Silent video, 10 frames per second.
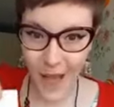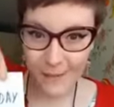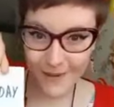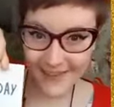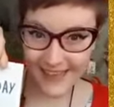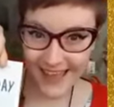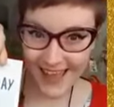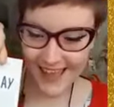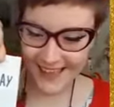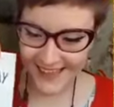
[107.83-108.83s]

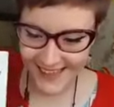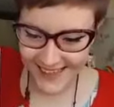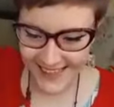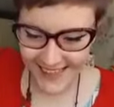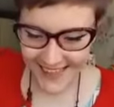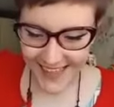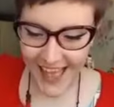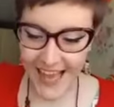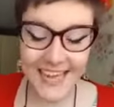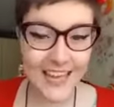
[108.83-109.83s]
Birthday.
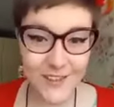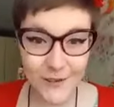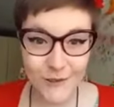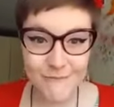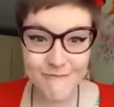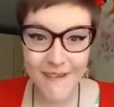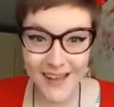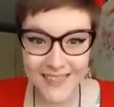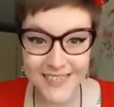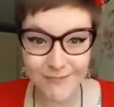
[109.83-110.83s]
And can you
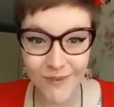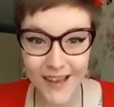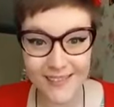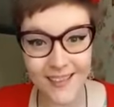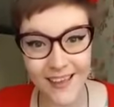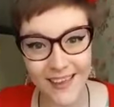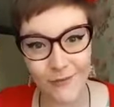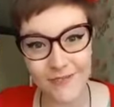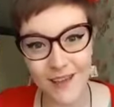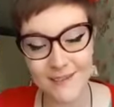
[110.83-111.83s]
imagine my delight
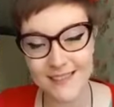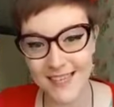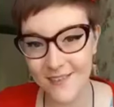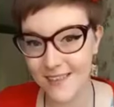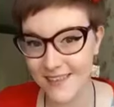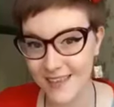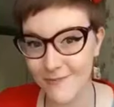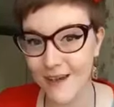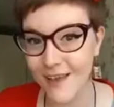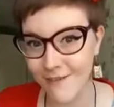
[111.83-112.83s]
when I was gifted it
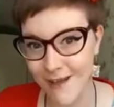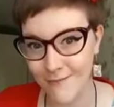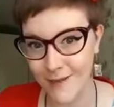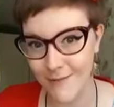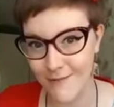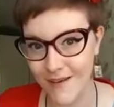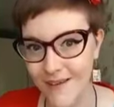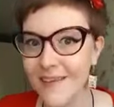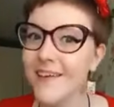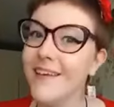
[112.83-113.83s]
by a family member?
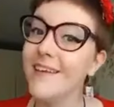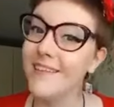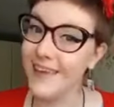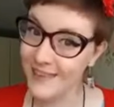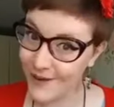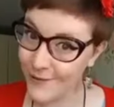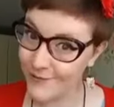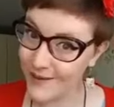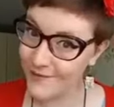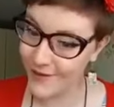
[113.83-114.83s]
They know
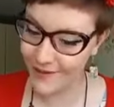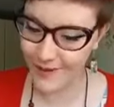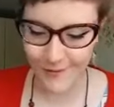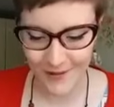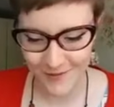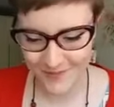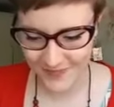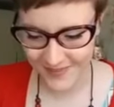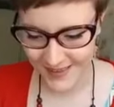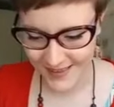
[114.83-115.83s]
me very well.
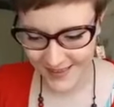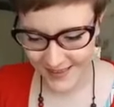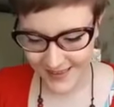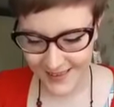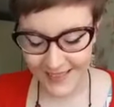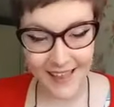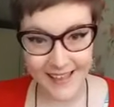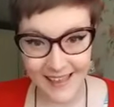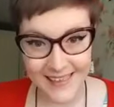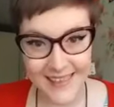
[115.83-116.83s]

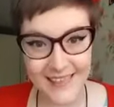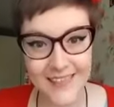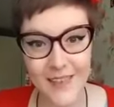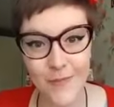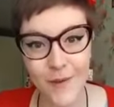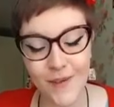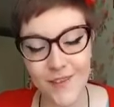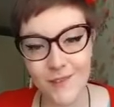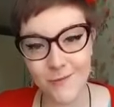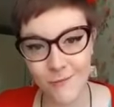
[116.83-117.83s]
Like I said, this book
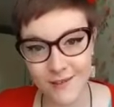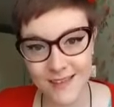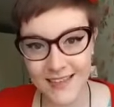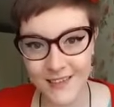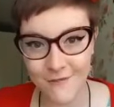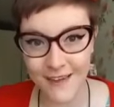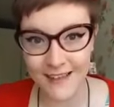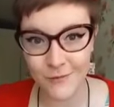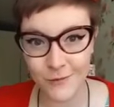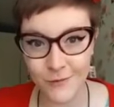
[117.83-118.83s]
is readily
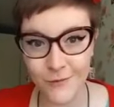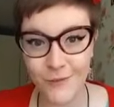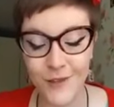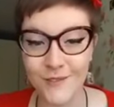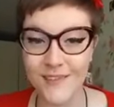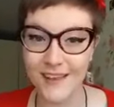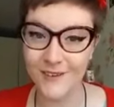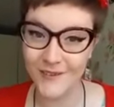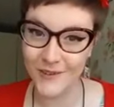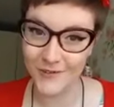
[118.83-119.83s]
available for you to
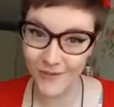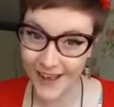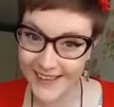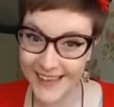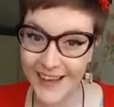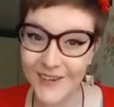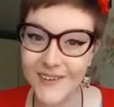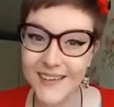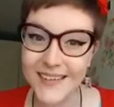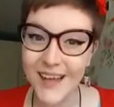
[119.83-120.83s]
download right now
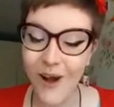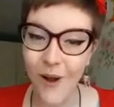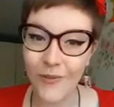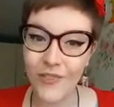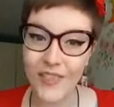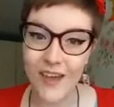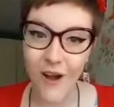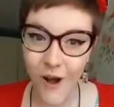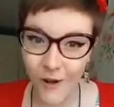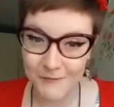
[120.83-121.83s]
on the
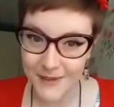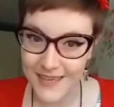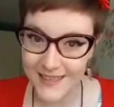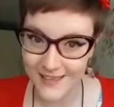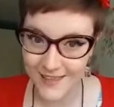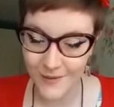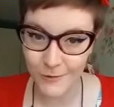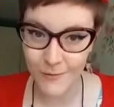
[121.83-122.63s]
RB Digital